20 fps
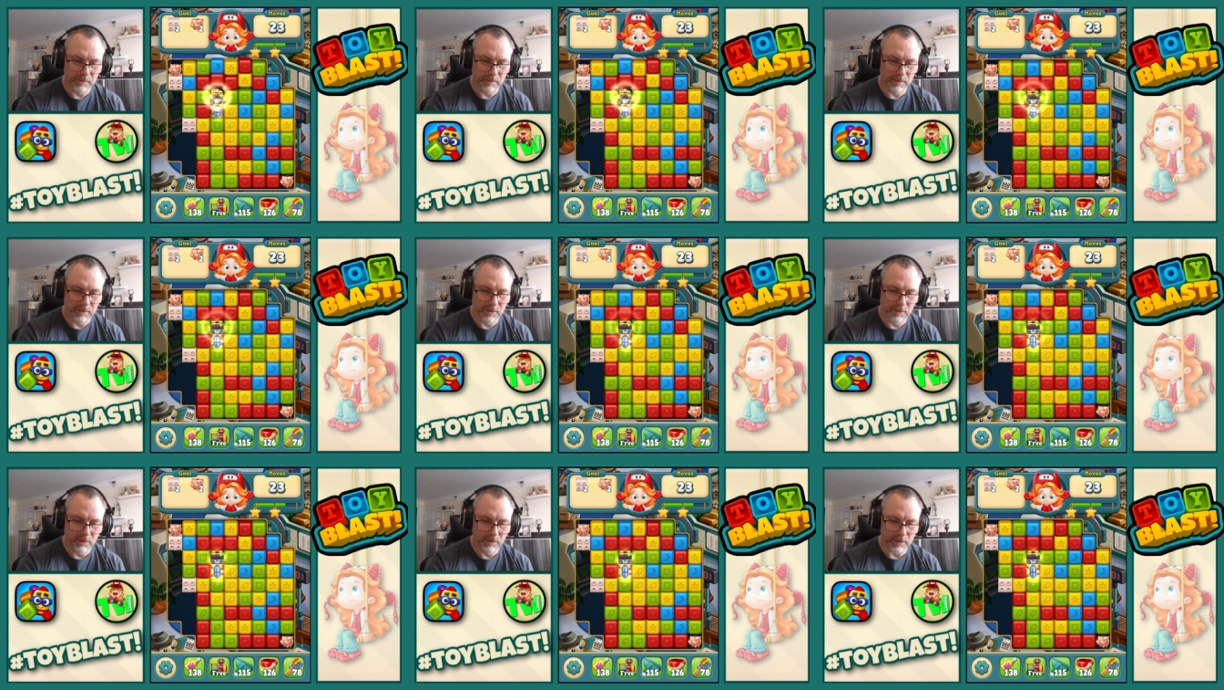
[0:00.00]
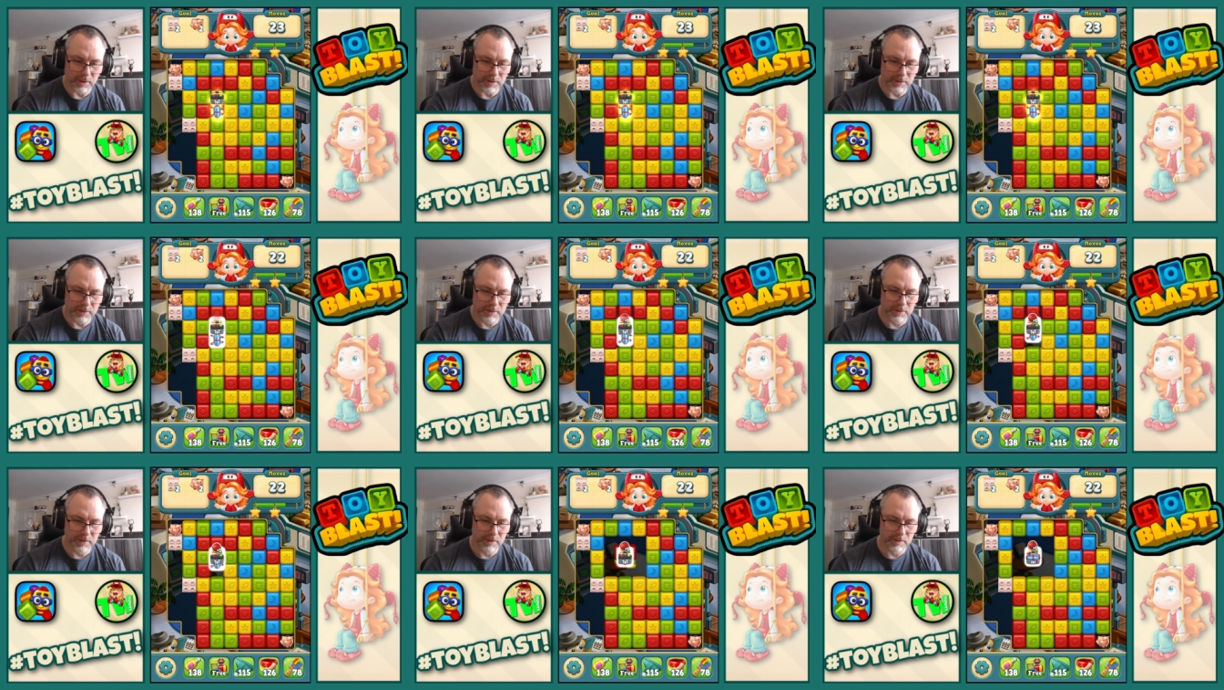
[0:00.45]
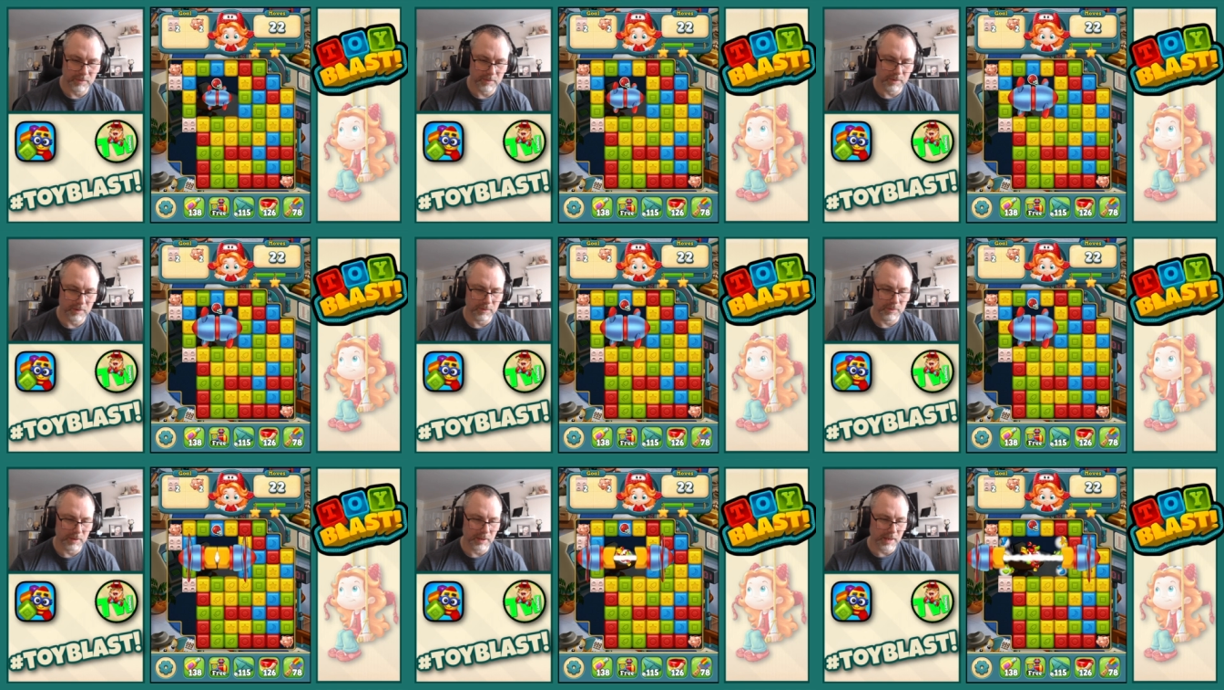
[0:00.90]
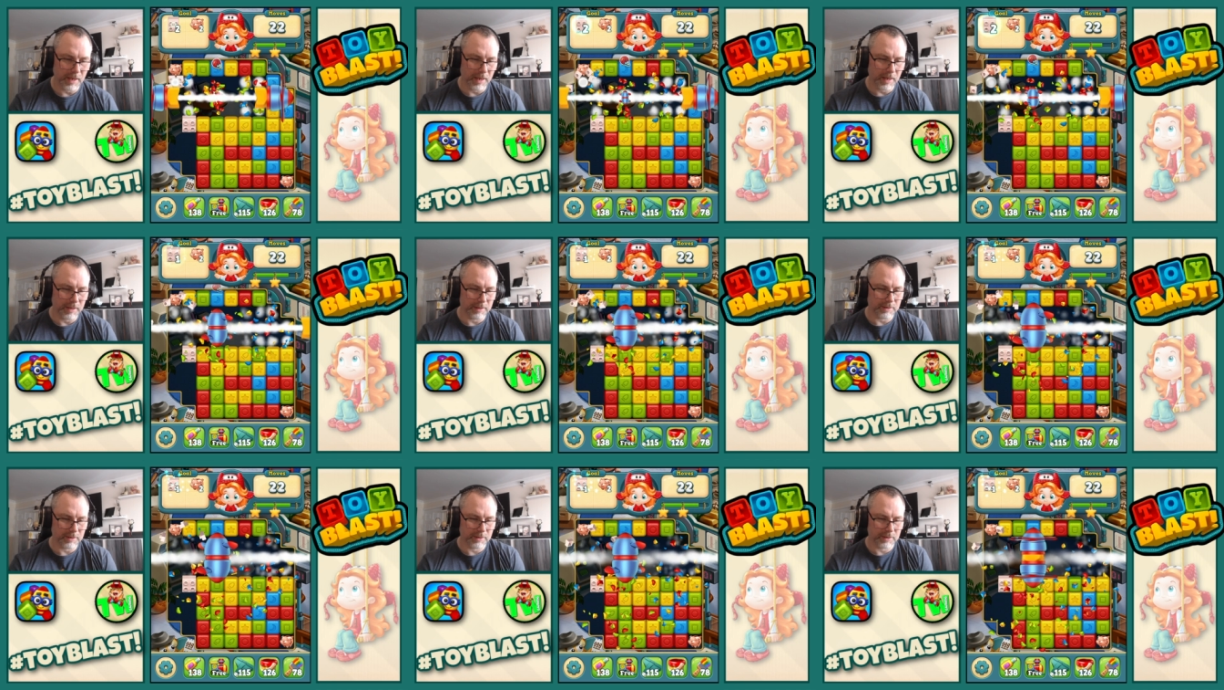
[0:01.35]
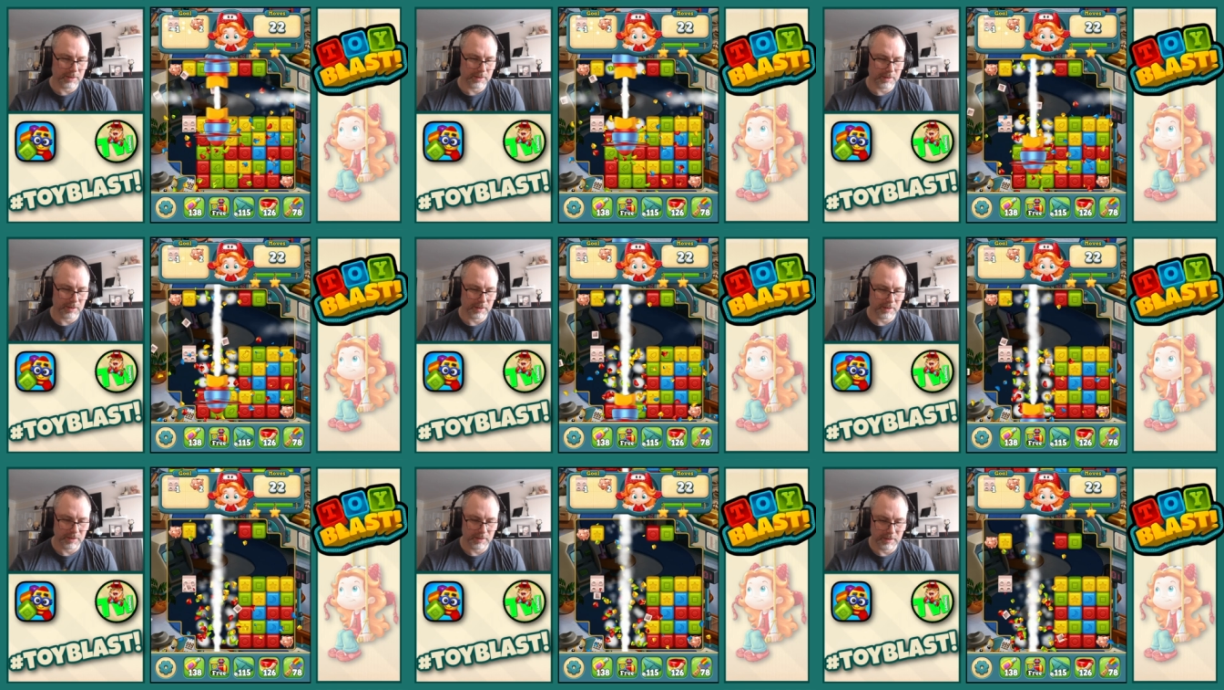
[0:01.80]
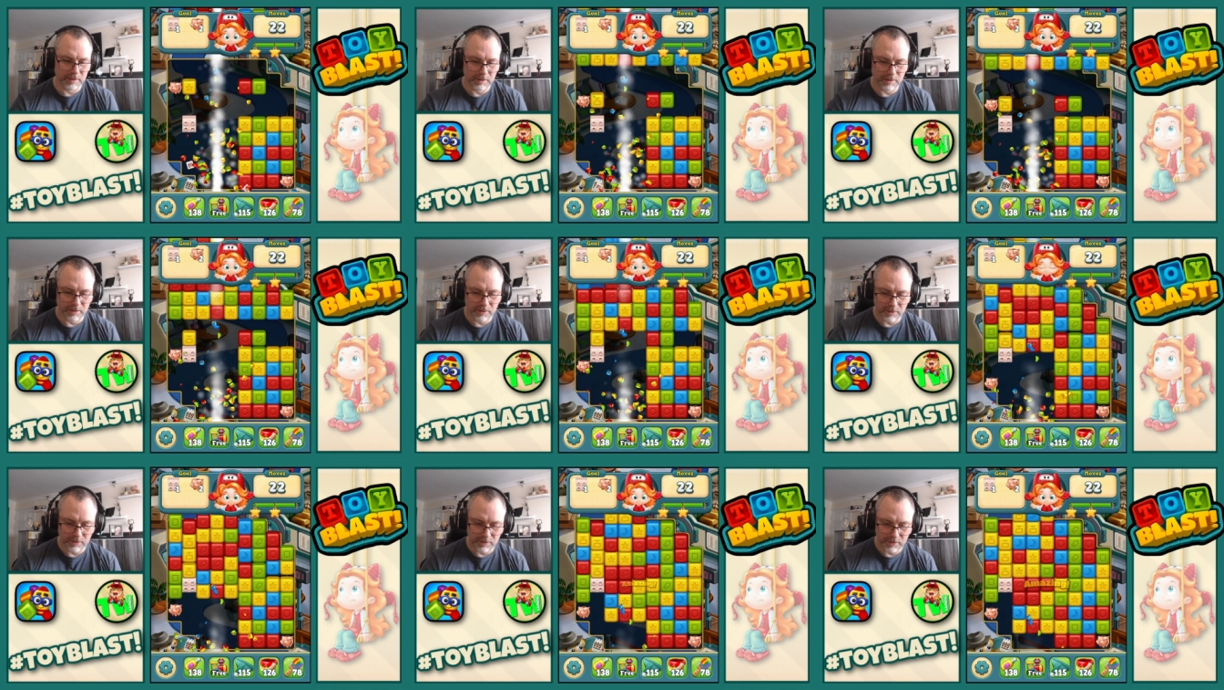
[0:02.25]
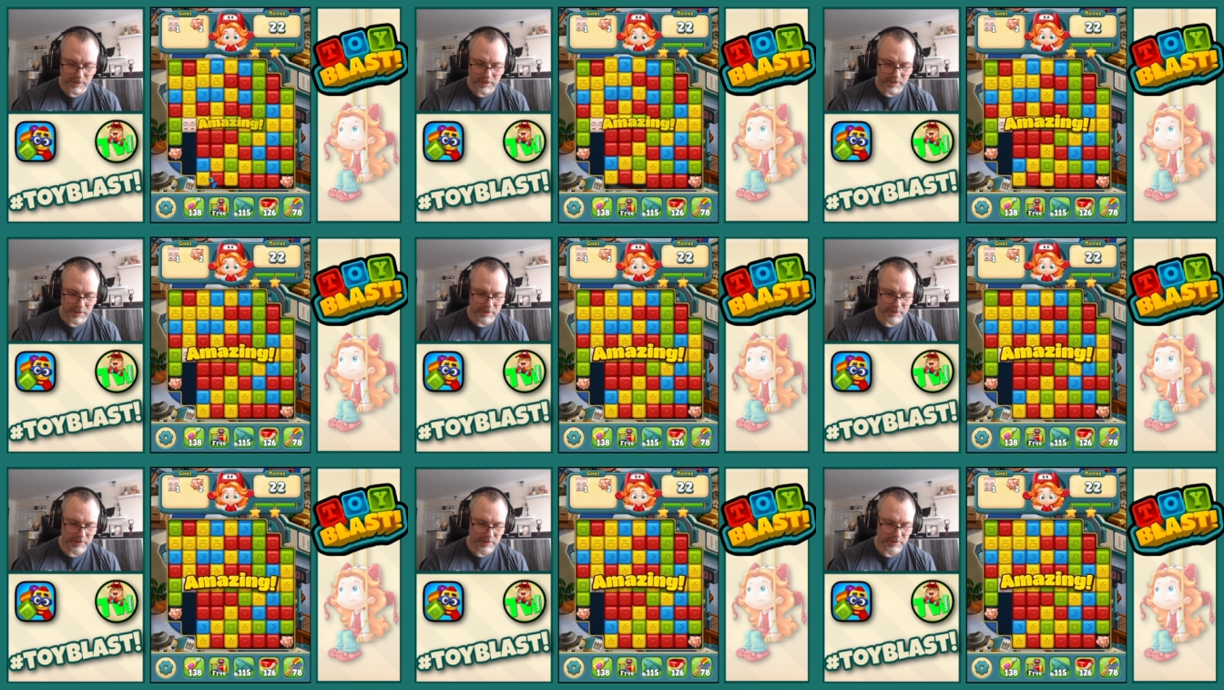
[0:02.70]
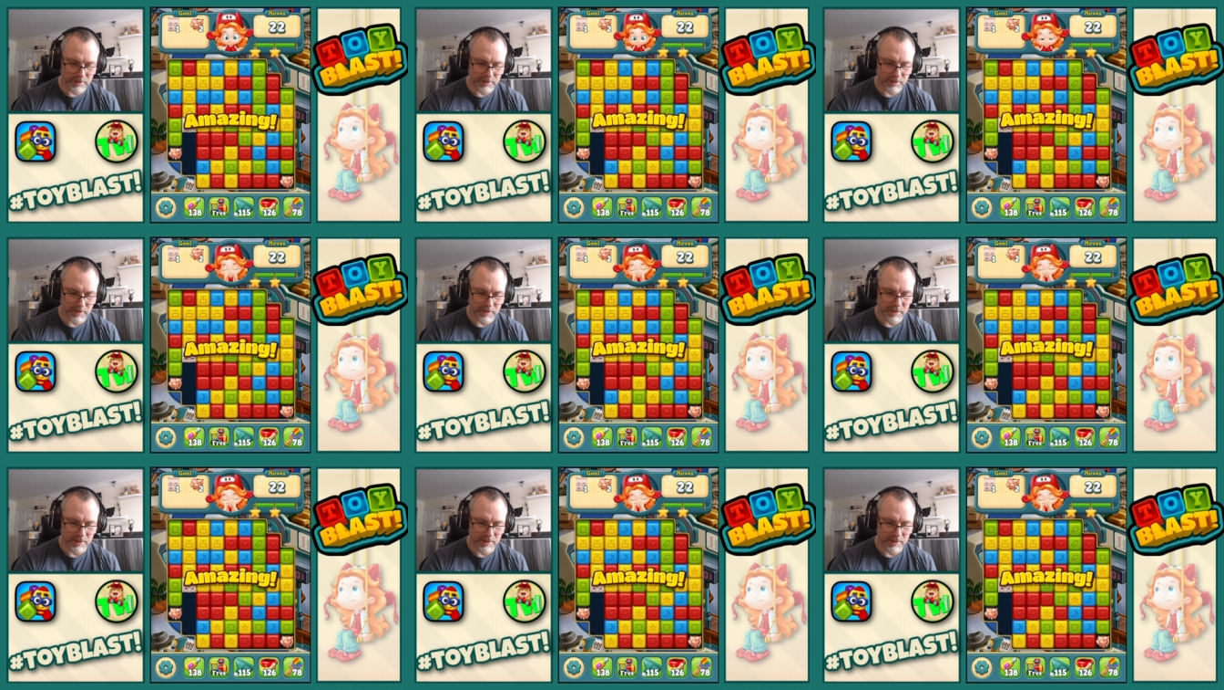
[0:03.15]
Nice. Do that. Nice.